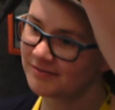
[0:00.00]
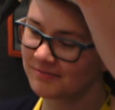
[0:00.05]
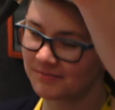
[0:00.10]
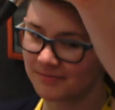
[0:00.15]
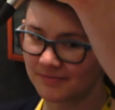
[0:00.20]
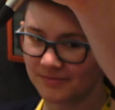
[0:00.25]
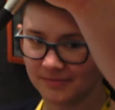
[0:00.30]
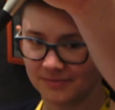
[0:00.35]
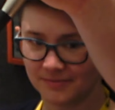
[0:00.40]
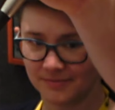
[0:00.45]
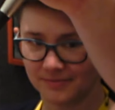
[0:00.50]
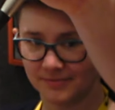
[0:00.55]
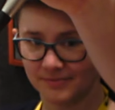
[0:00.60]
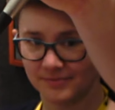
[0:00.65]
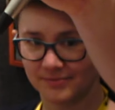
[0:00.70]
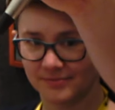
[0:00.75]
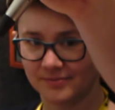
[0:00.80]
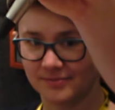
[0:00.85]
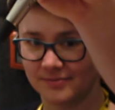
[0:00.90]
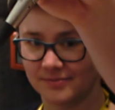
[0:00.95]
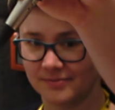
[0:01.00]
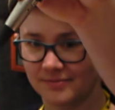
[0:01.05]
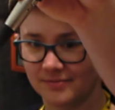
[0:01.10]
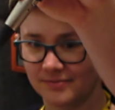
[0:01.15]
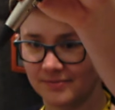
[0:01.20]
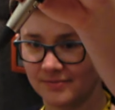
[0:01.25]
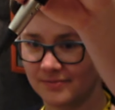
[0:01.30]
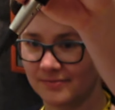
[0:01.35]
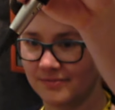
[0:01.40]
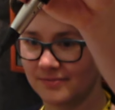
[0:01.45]

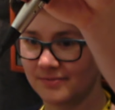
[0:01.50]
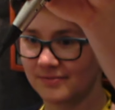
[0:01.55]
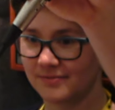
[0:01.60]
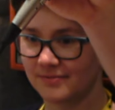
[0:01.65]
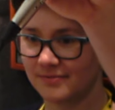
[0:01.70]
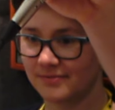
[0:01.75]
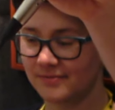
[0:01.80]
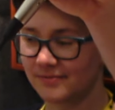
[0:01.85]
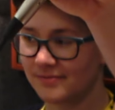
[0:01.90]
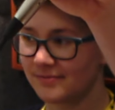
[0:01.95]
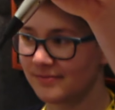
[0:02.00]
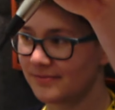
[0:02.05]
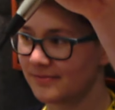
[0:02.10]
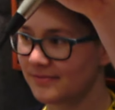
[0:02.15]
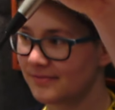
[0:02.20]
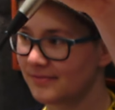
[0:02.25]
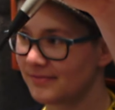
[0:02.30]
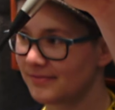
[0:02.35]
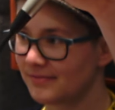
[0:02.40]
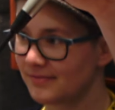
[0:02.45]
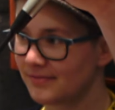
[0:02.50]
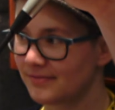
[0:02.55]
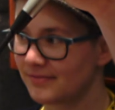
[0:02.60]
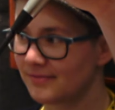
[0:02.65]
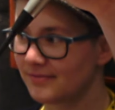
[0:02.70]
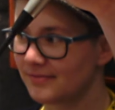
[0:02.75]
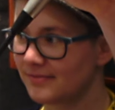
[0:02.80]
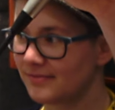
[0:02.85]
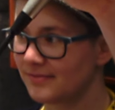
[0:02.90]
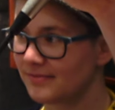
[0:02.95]

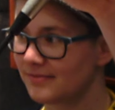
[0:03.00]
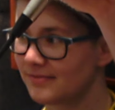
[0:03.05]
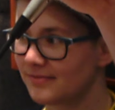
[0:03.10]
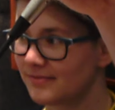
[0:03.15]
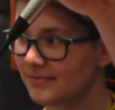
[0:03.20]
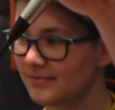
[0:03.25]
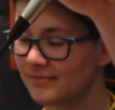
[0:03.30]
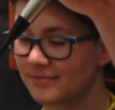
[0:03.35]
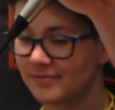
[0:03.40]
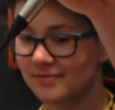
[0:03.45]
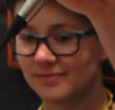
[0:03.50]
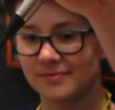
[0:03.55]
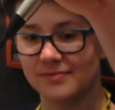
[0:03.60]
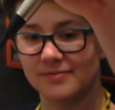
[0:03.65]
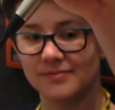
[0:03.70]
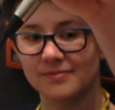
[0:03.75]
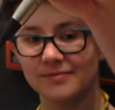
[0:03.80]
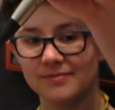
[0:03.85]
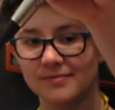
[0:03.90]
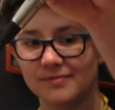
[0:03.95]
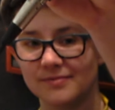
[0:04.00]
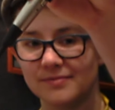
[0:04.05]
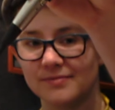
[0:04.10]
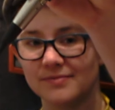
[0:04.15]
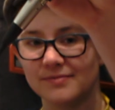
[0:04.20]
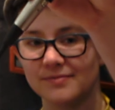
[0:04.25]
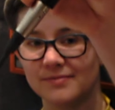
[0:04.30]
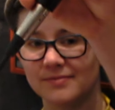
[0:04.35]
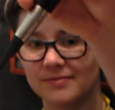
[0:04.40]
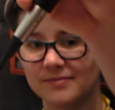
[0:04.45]

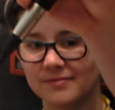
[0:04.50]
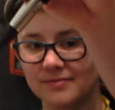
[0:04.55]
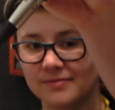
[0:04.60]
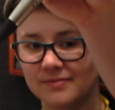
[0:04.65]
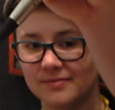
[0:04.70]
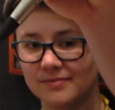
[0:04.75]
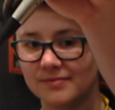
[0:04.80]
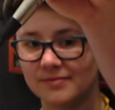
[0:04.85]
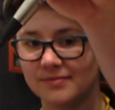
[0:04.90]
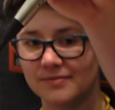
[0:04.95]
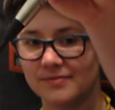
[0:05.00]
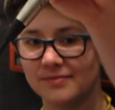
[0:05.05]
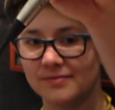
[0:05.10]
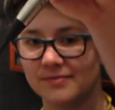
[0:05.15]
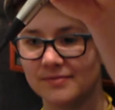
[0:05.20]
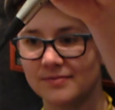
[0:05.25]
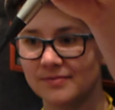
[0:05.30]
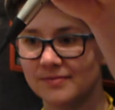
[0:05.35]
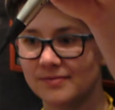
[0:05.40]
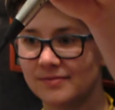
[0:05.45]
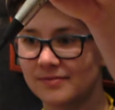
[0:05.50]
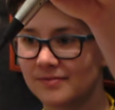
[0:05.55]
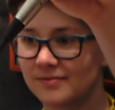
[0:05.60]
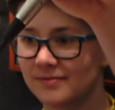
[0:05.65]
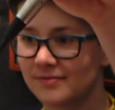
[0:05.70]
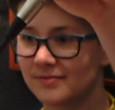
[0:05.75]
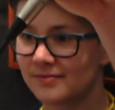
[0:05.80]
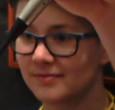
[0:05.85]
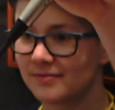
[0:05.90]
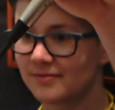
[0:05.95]

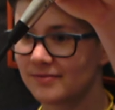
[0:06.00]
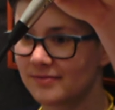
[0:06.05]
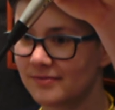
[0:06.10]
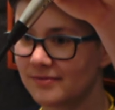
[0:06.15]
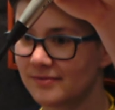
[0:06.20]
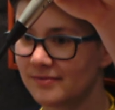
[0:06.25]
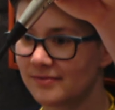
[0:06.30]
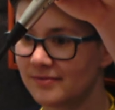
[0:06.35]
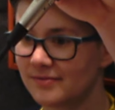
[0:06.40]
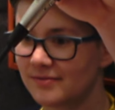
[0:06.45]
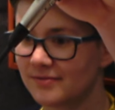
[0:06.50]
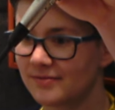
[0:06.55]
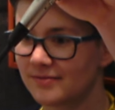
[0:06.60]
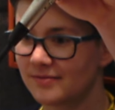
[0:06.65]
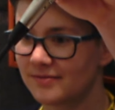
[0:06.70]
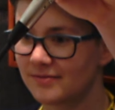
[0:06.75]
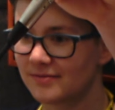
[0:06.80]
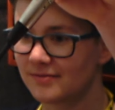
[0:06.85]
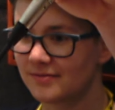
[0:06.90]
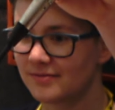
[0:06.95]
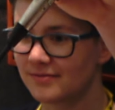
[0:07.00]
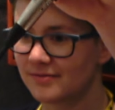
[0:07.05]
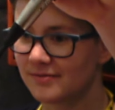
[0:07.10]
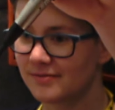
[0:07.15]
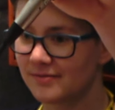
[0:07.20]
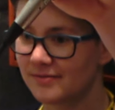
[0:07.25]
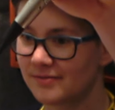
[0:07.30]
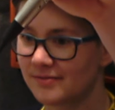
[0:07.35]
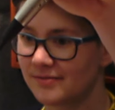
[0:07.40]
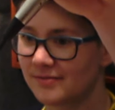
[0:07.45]

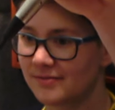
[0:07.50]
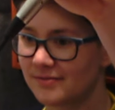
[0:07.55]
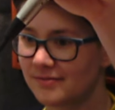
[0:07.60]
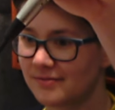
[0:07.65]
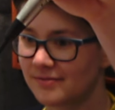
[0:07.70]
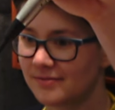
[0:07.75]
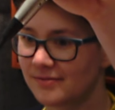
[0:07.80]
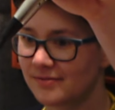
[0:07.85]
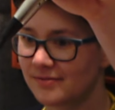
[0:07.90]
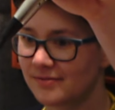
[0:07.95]
This person isn't speaking.